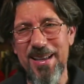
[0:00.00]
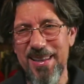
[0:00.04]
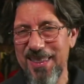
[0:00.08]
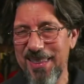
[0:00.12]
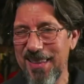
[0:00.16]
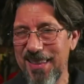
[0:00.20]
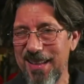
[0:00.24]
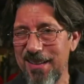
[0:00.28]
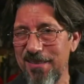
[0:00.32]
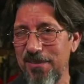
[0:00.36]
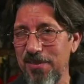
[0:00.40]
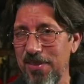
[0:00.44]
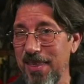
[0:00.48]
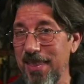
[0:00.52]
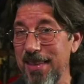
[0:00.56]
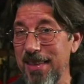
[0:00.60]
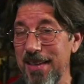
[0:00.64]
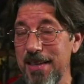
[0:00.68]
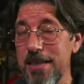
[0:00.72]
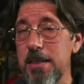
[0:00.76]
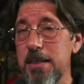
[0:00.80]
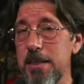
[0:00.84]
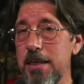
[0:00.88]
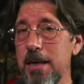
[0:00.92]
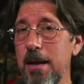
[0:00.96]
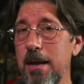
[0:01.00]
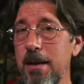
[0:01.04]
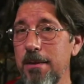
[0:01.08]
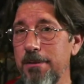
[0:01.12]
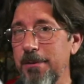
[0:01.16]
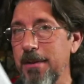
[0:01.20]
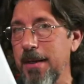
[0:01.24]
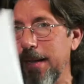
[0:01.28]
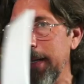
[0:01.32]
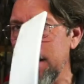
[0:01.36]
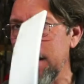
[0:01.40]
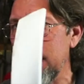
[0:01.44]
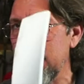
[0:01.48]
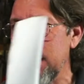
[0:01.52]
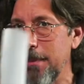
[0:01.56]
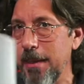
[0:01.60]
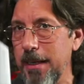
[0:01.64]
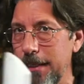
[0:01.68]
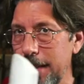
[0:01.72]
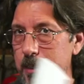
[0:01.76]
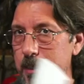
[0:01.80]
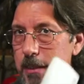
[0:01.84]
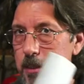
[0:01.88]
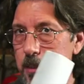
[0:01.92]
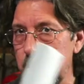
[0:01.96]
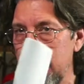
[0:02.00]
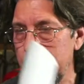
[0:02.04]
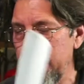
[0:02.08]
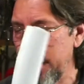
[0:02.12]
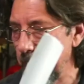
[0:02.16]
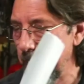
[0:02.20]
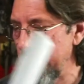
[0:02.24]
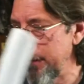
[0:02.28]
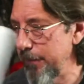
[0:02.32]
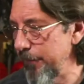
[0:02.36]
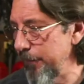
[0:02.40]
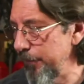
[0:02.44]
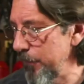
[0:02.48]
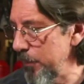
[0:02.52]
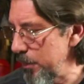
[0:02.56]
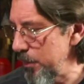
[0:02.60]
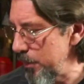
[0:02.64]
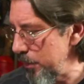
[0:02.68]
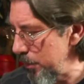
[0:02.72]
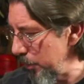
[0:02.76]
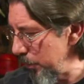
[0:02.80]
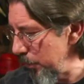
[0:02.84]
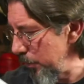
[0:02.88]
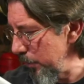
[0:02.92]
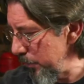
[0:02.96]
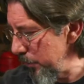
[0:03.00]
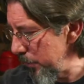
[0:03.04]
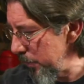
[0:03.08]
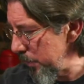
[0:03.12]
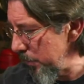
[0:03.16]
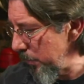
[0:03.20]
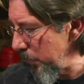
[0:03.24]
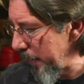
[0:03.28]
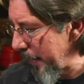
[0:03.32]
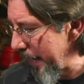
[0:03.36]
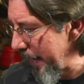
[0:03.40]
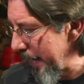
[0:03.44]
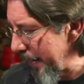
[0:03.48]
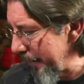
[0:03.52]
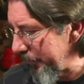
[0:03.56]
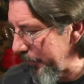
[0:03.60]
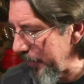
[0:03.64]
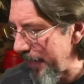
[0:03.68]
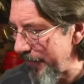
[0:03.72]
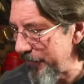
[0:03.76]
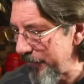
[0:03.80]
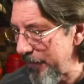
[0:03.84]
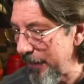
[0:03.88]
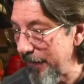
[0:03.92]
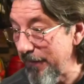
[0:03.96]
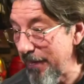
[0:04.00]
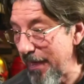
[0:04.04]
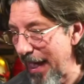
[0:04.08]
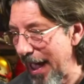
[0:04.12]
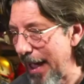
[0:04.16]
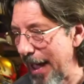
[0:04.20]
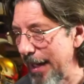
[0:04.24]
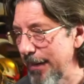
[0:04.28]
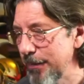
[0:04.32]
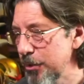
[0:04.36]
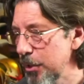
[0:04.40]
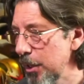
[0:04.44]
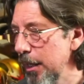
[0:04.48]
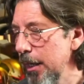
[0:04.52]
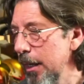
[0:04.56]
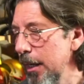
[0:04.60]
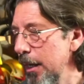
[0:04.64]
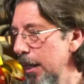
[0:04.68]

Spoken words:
I love this stuff. I got some ideas coming up to use what I have left of that.